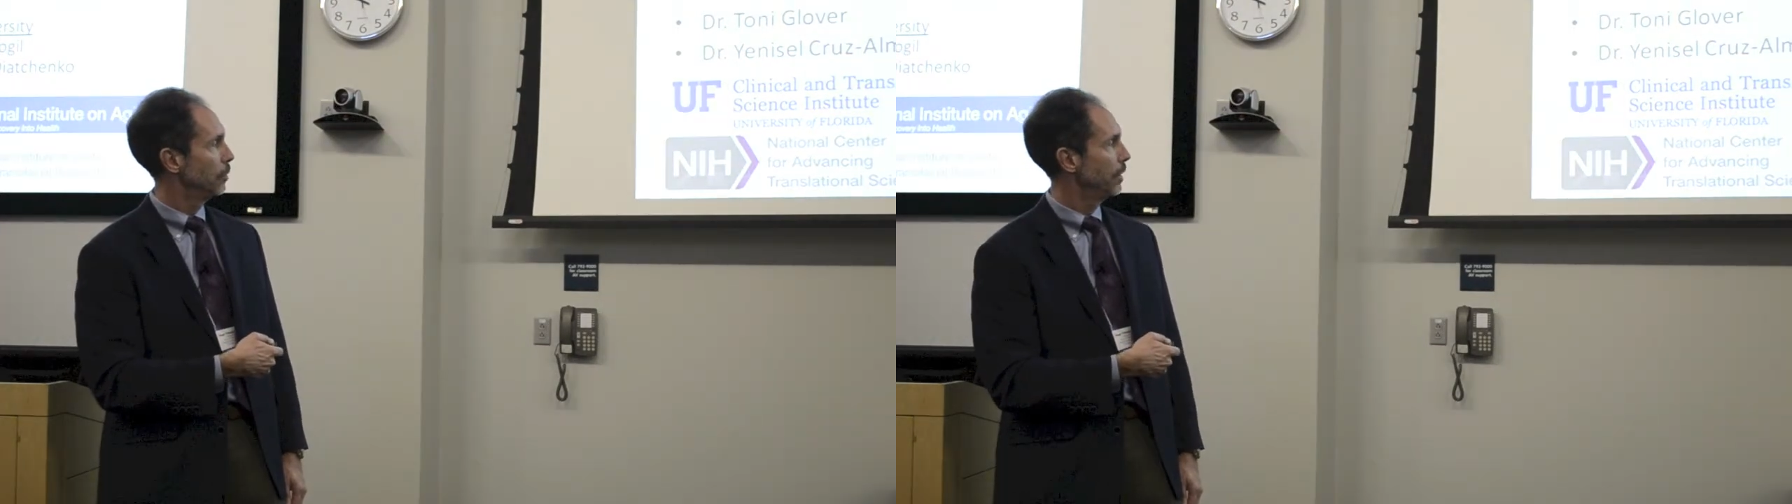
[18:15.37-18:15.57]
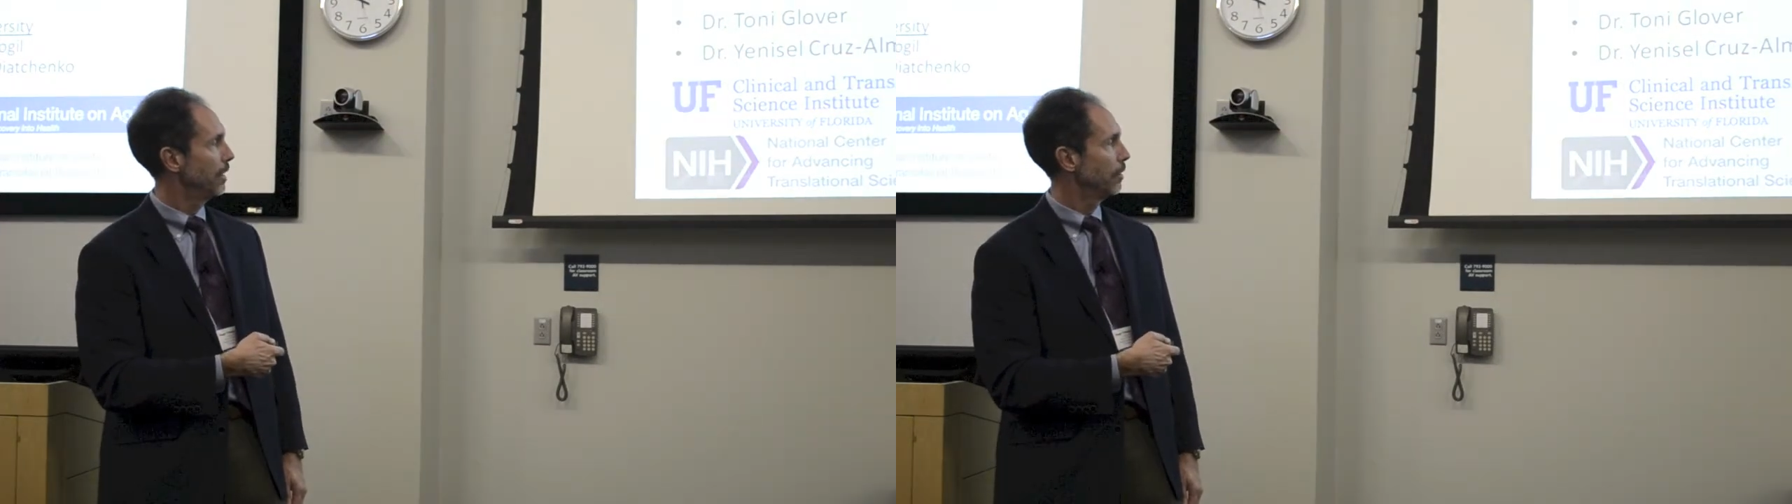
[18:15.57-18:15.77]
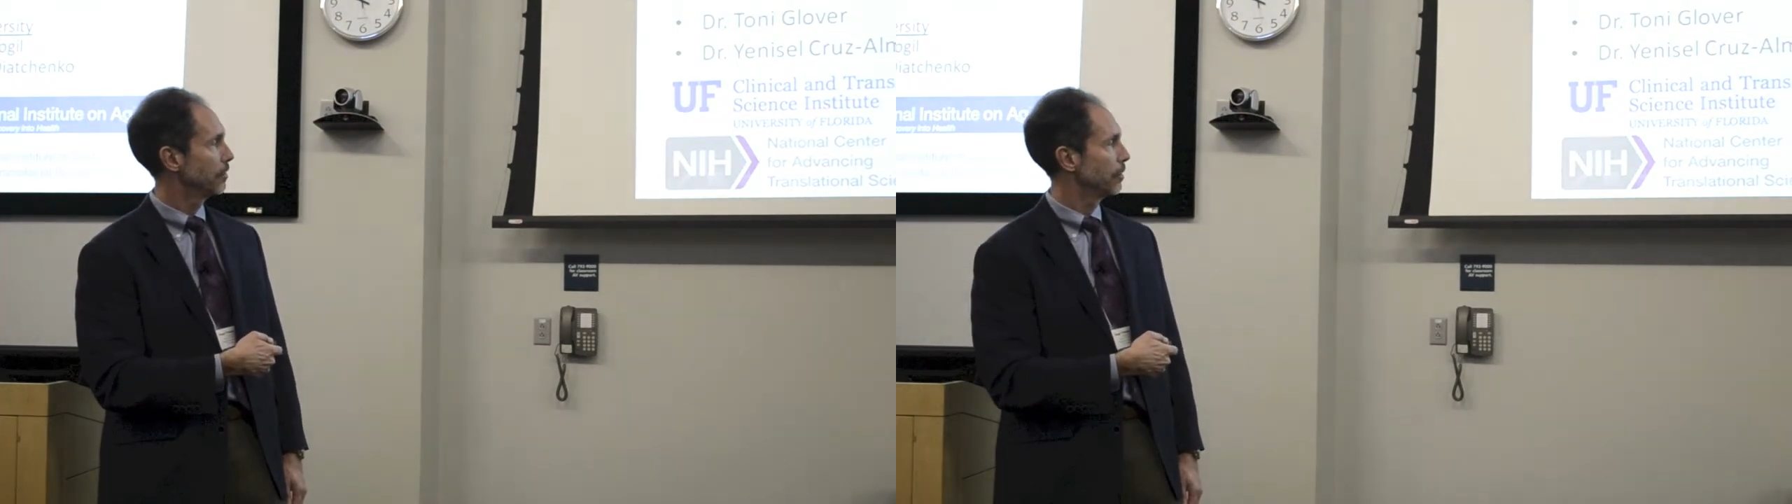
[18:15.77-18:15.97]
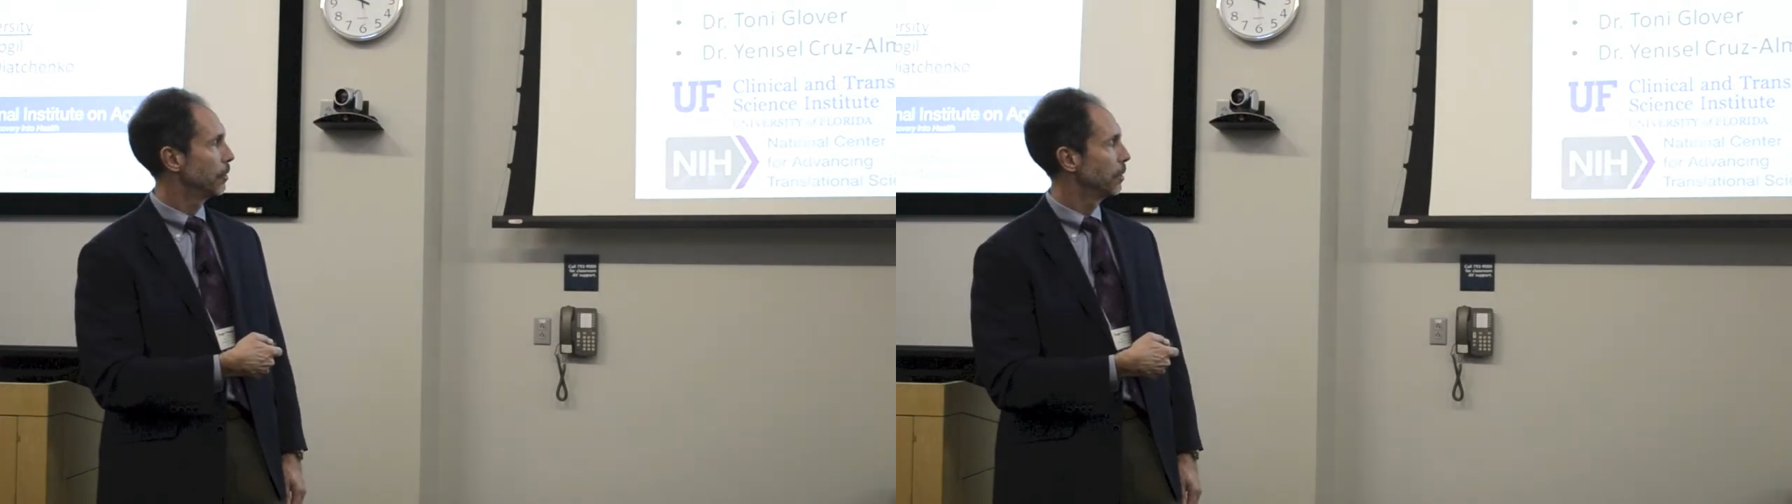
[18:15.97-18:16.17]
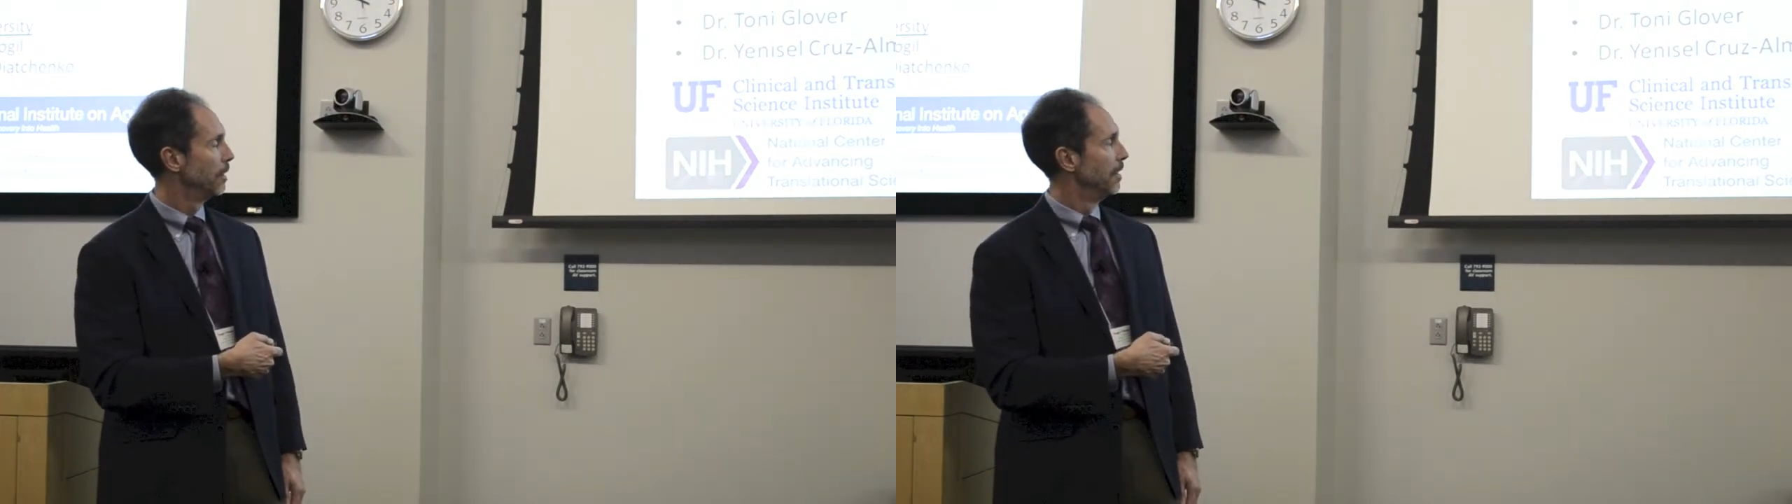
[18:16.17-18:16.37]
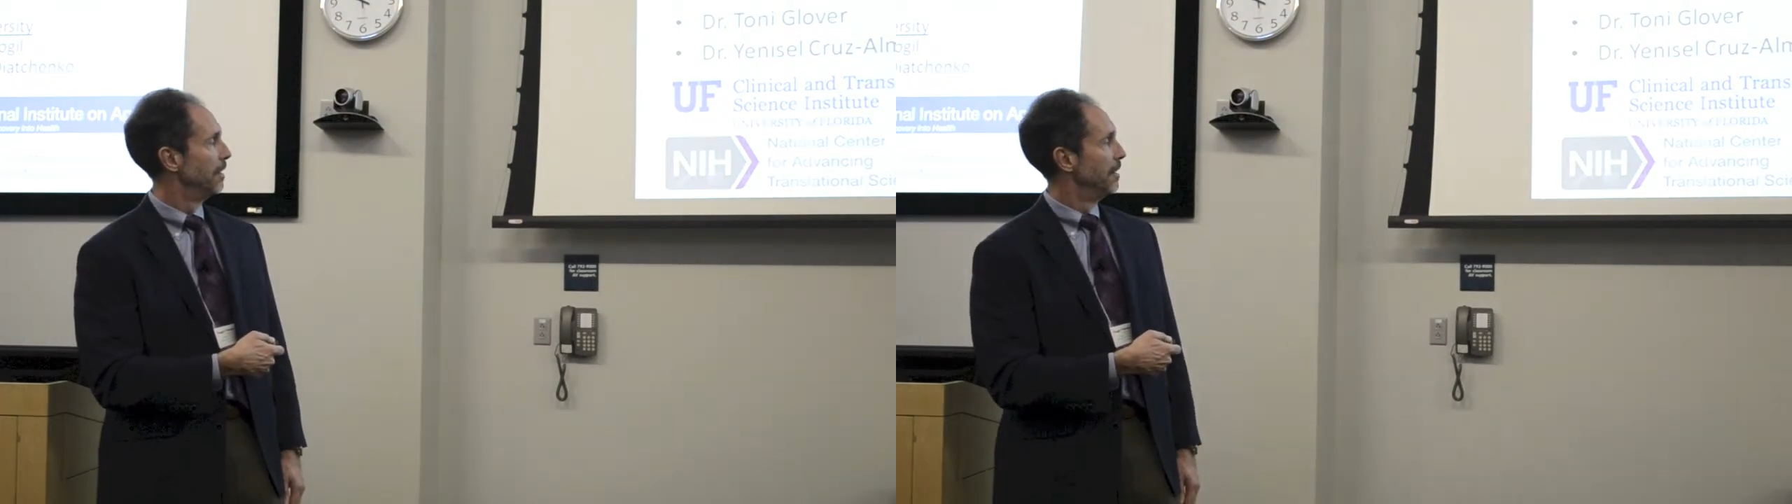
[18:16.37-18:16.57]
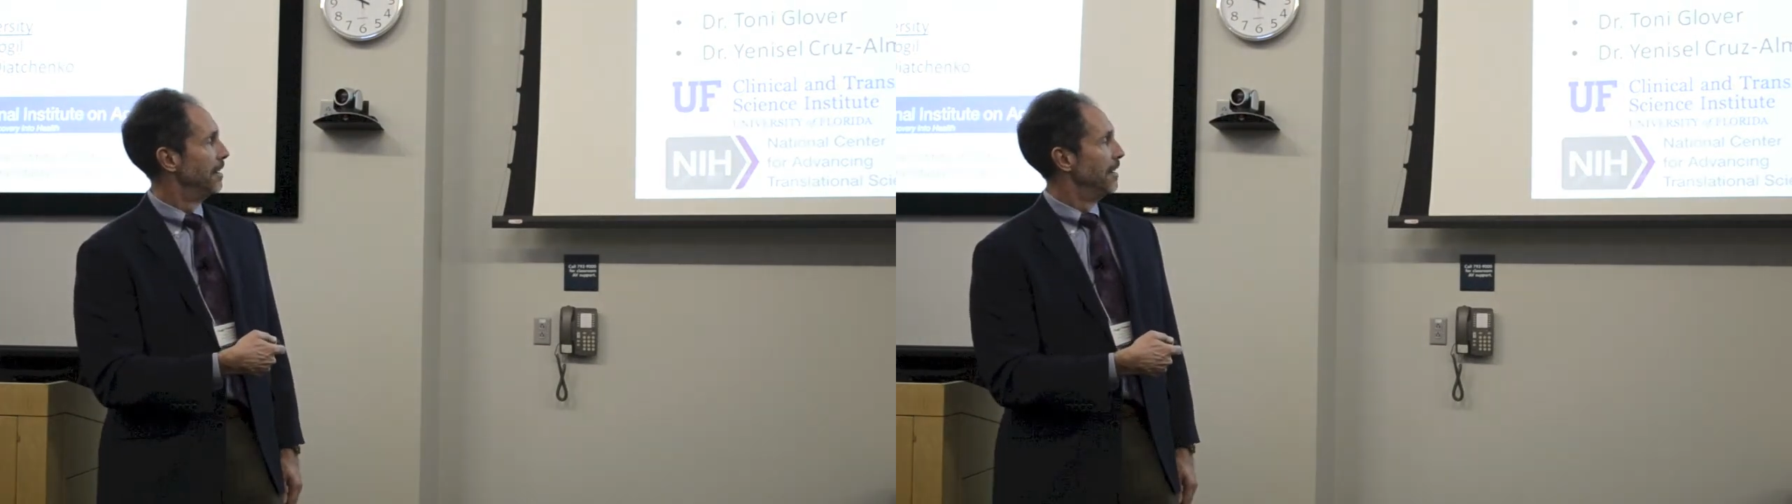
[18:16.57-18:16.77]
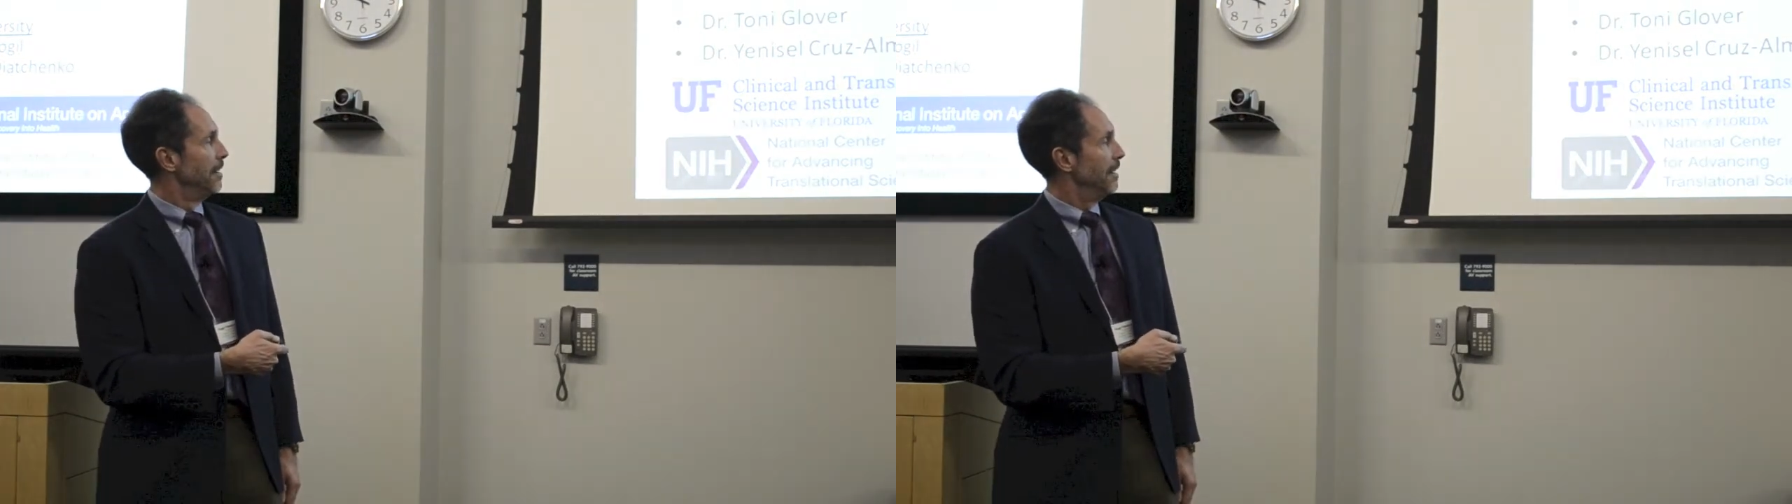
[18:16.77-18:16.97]
Uh, we also
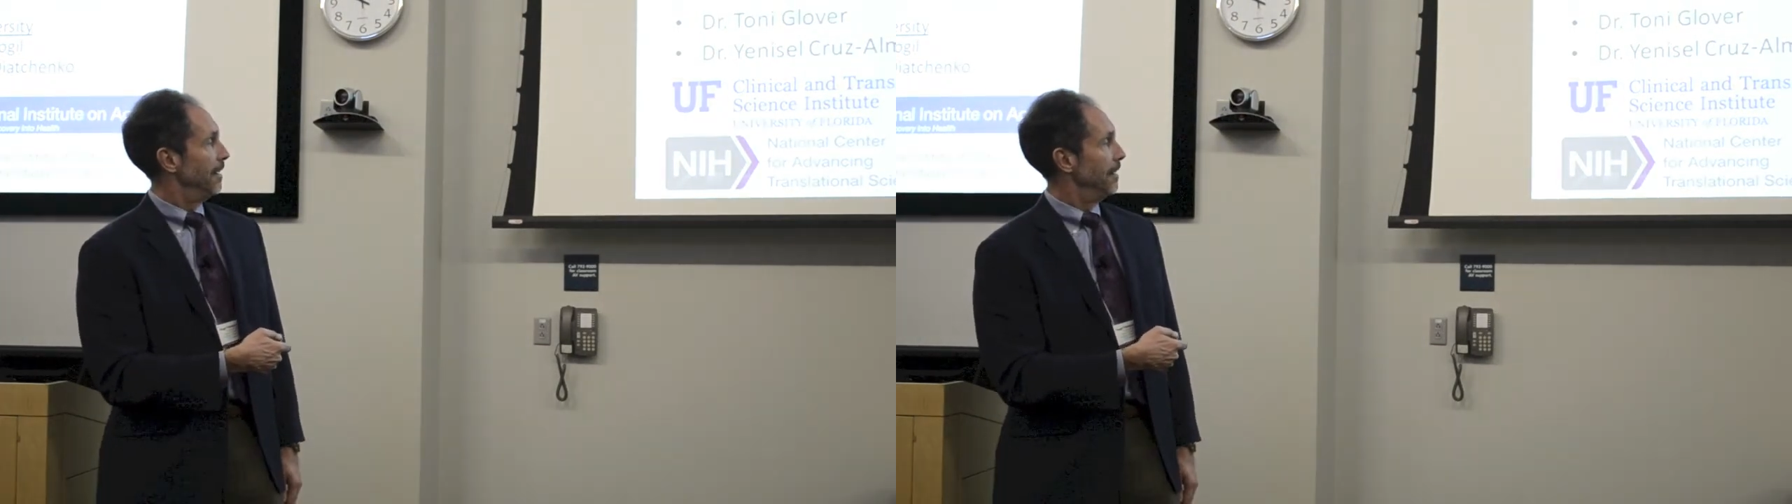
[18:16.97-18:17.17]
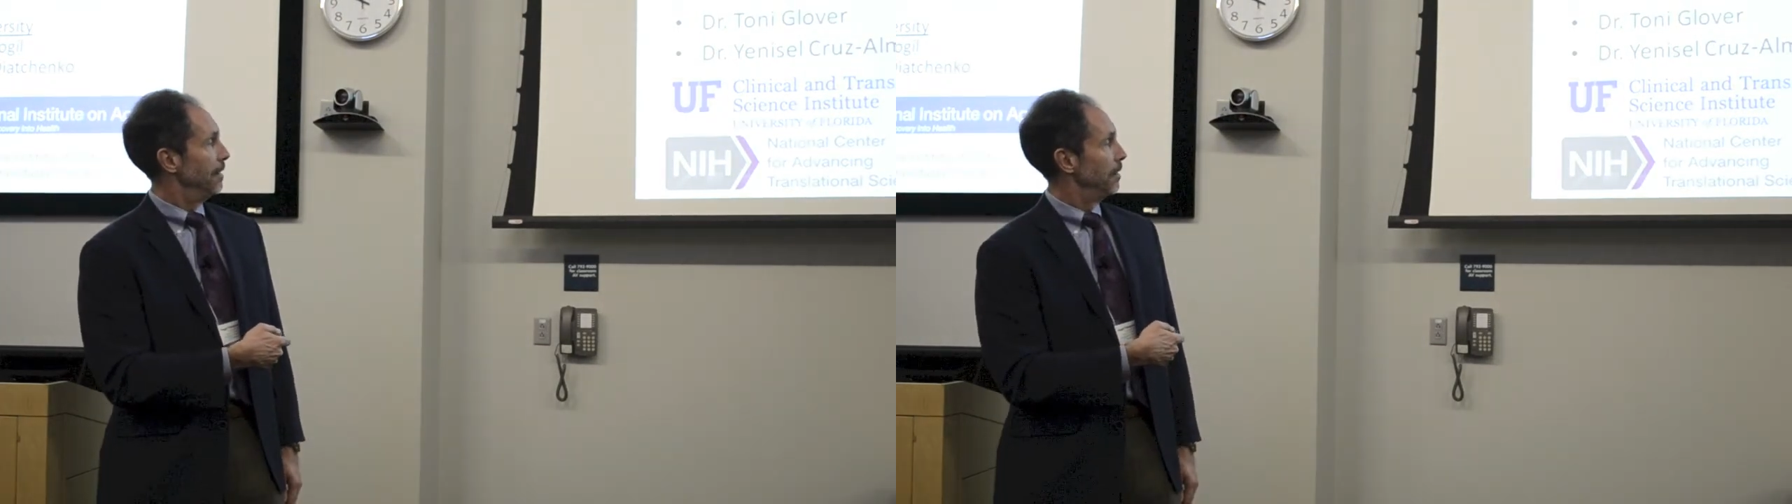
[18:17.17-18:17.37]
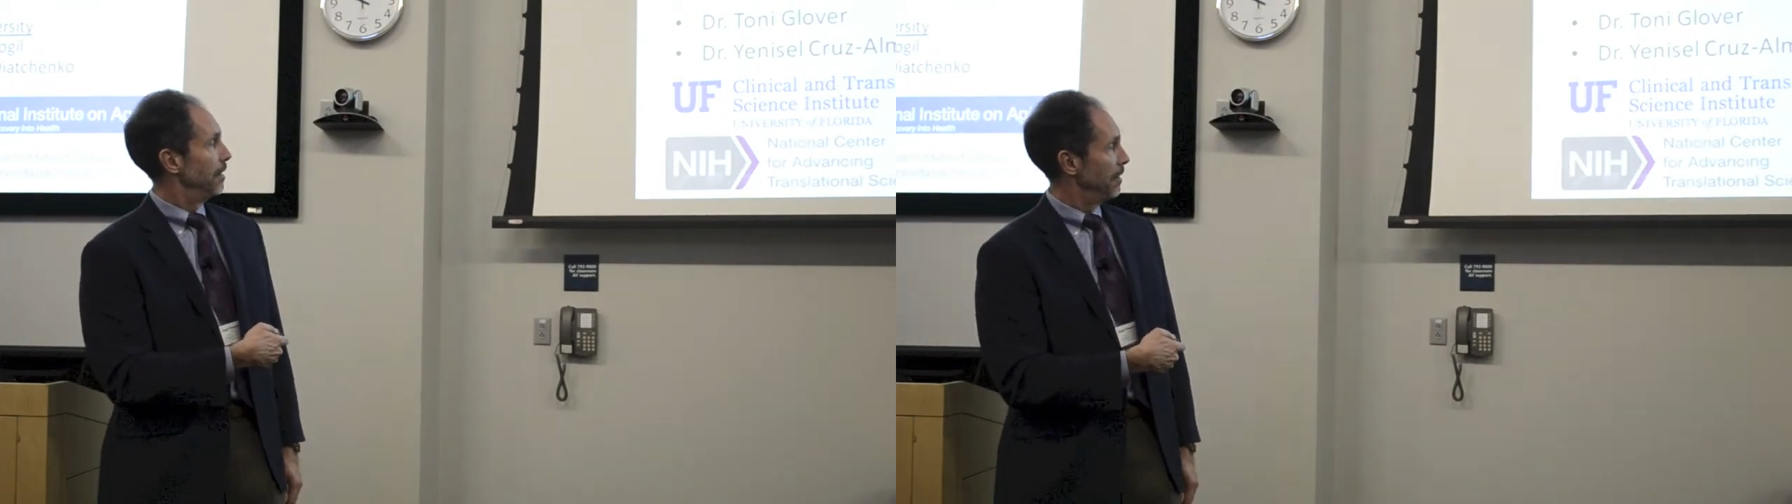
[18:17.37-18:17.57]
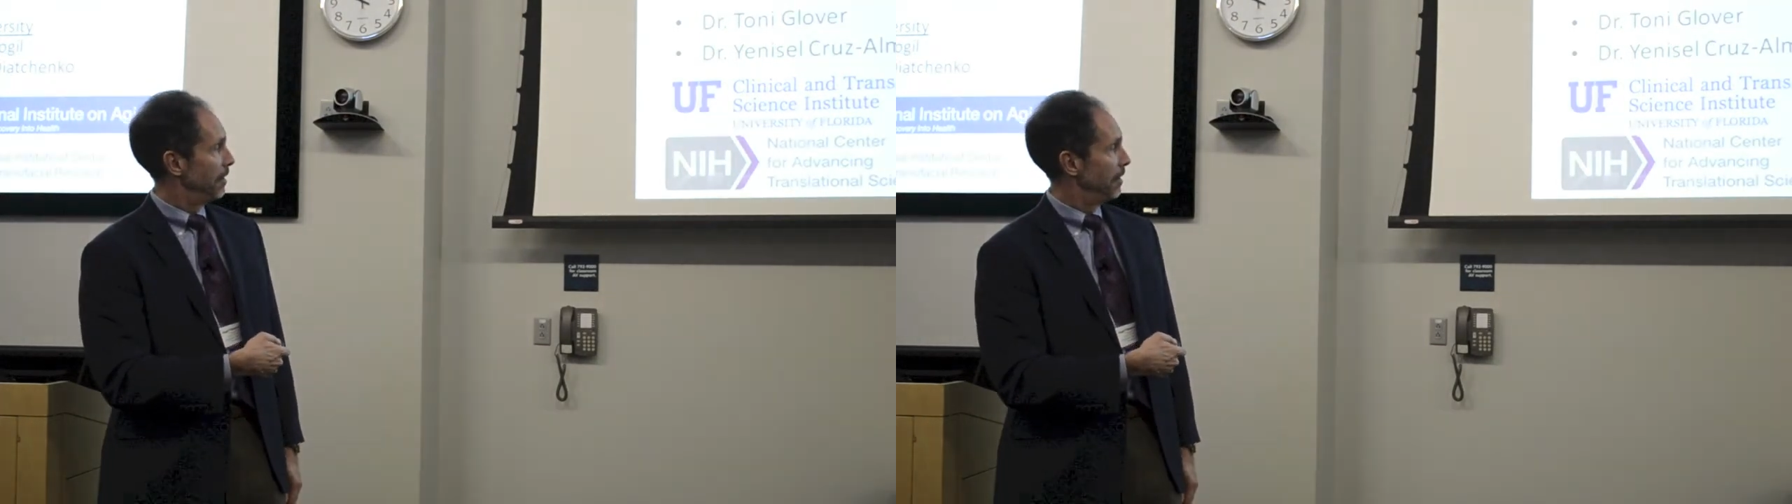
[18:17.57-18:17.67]
uh,